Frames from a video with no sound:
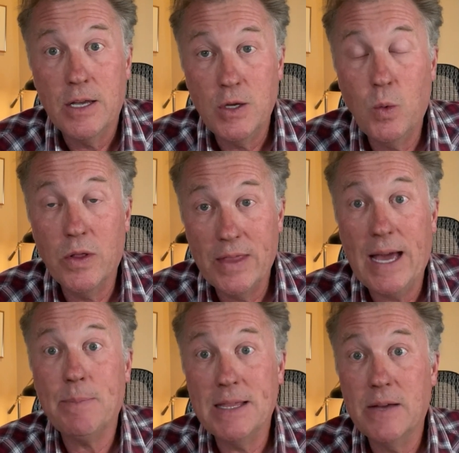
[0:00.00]
You will
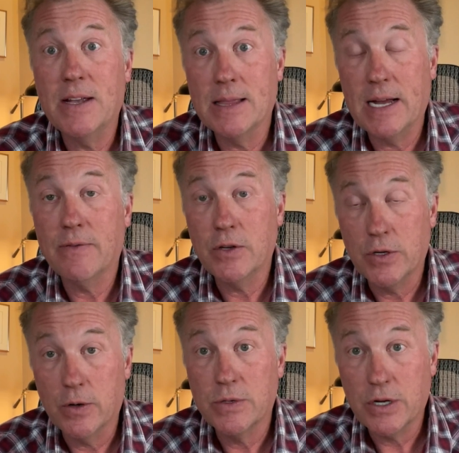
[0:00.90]
not be living life on
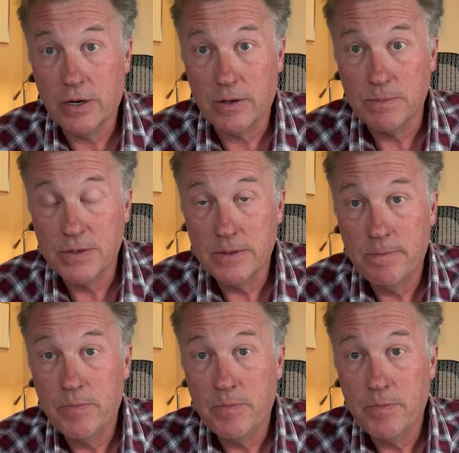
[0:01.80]
your own terms.